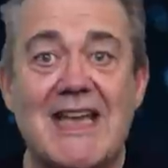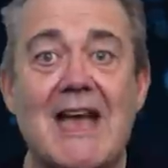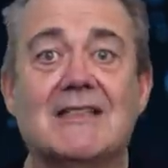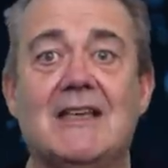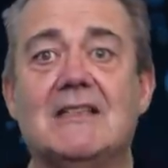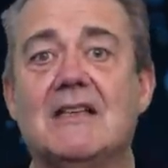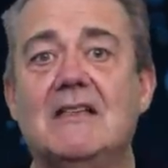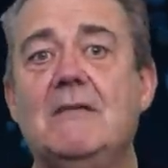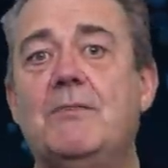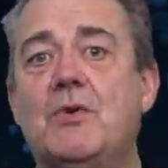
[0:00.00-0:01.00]
at it and
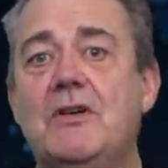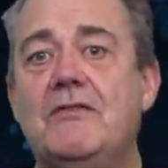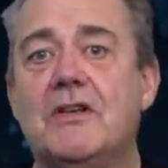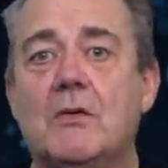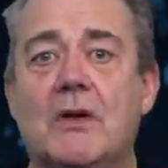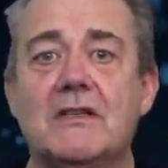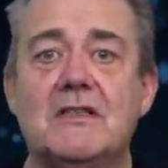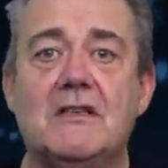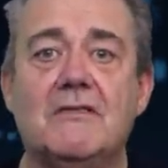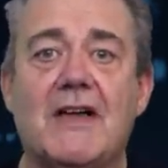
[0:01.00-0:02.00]
improve the
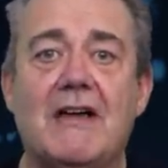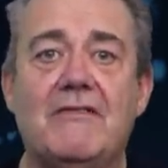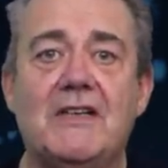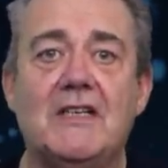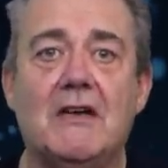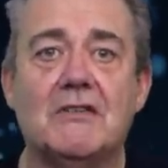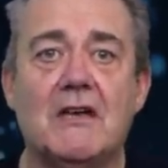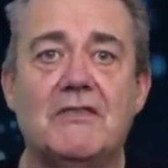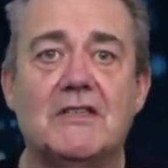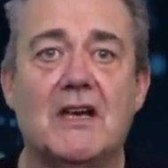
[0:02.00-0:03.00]
quality of our videos
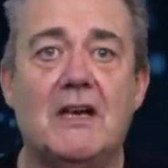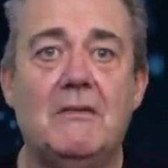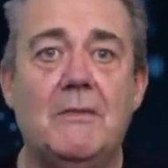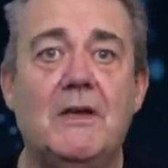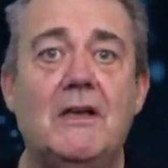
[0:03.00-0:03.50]
over time.